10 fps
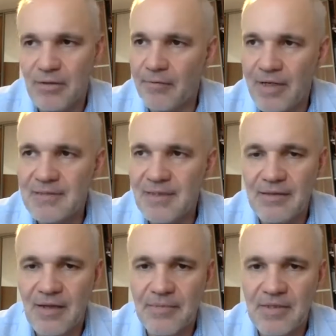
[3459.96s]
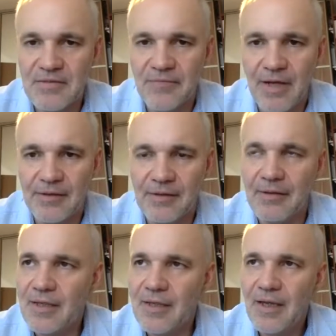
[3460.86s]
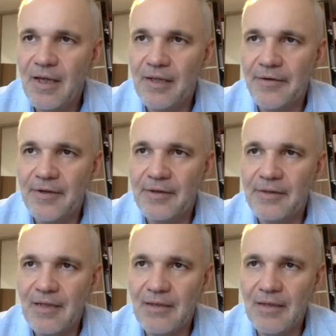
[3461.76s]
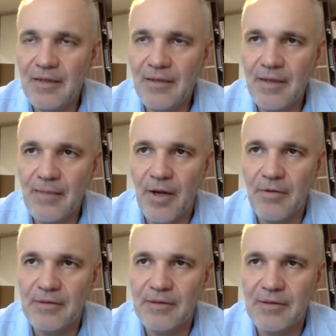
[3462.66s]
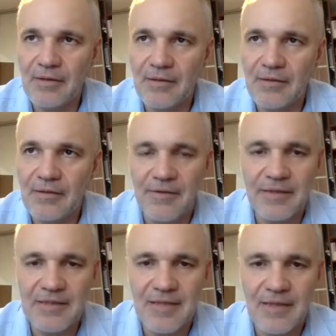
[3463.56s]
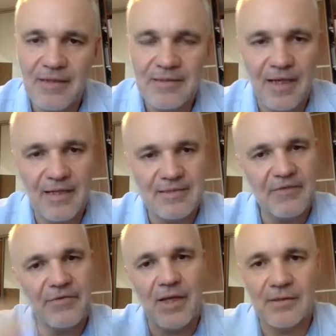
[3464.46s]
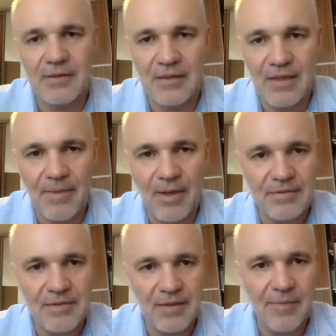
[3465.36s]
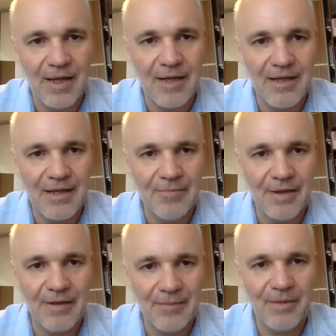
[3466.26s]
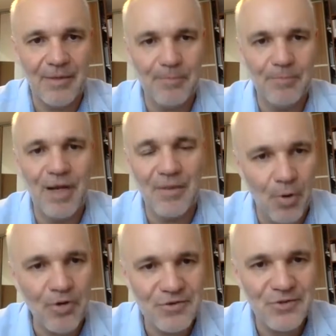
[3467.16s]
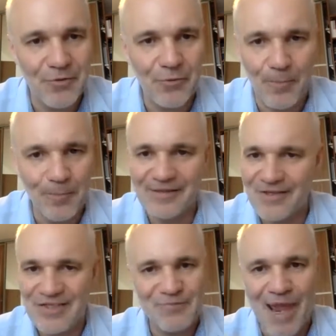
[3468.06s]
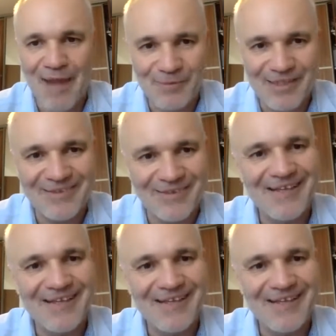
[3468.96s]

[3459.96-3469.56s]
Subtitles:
set it up, this viral alert. In about 30 seconds, I had 700 emails in my mailbox, so completely spammed it.